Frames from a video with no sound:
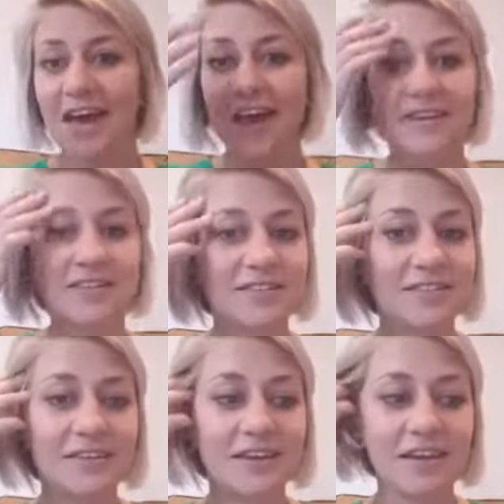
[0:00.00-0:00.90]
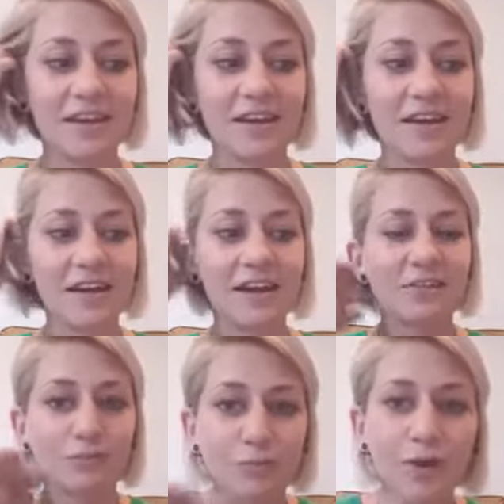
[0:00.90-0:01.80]
And
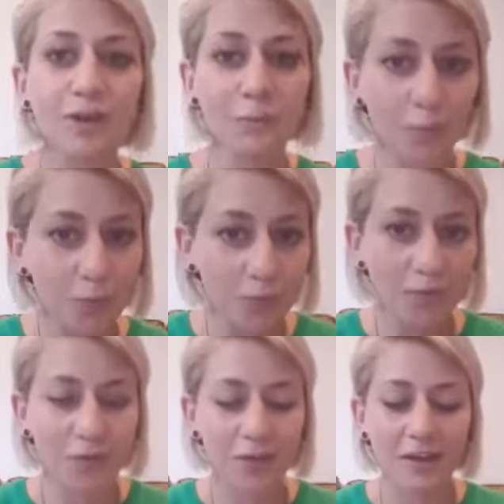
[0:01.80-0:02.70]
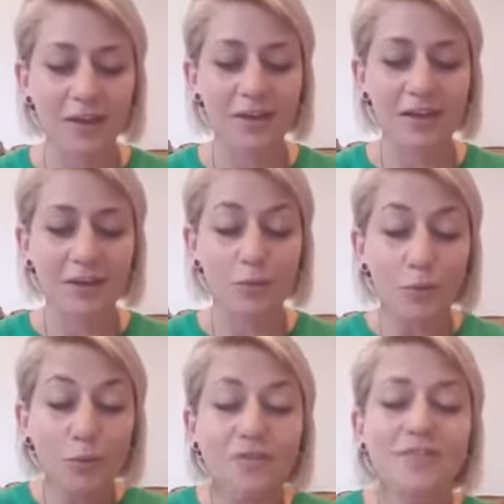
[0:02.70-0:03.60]
it's really important that in
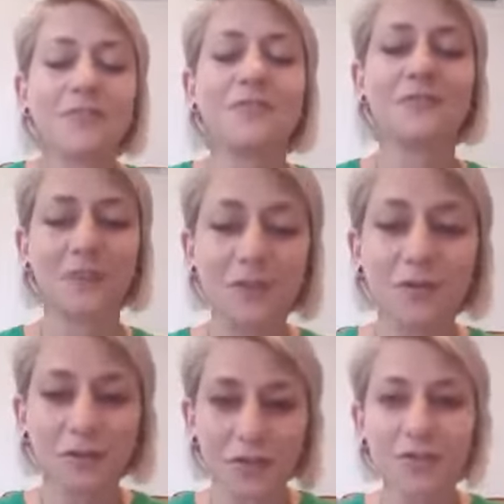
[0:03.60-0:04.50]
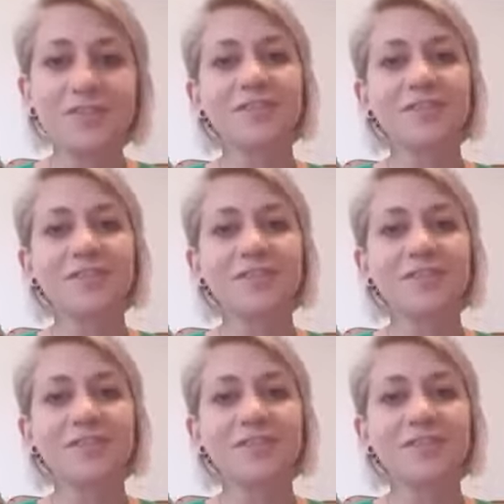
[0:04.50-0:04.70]
order to feel good